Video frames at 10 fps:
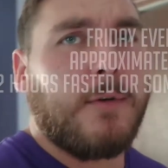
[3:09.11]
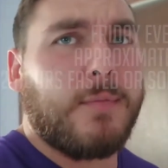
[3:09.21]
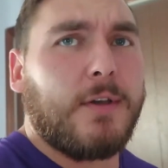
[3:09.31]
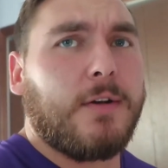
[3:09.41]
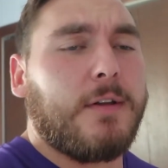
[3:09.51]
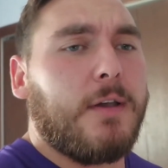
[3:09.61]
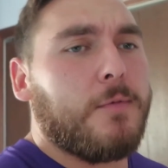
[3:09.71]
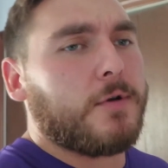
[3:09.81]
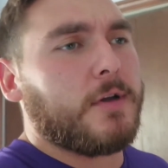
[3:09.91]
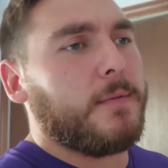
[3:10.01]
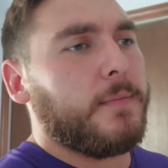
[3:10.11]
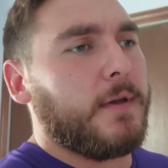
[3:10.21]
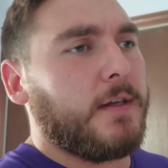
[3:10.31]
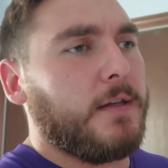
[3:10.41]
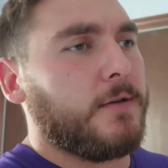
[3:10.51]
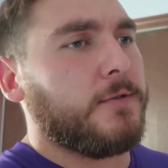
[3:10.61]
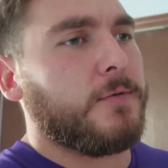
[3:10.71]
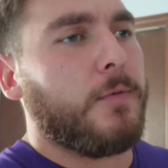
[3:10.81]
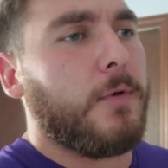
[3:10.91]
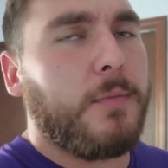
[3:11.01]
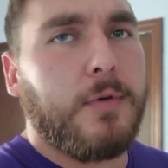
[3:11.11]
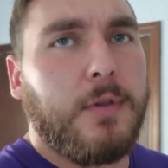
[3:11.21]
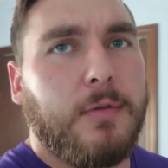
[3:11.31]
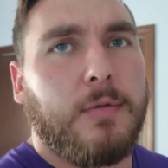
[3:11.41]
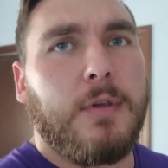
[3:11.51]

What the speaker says: felt pretty good all day. Woke up and ketones were 1.3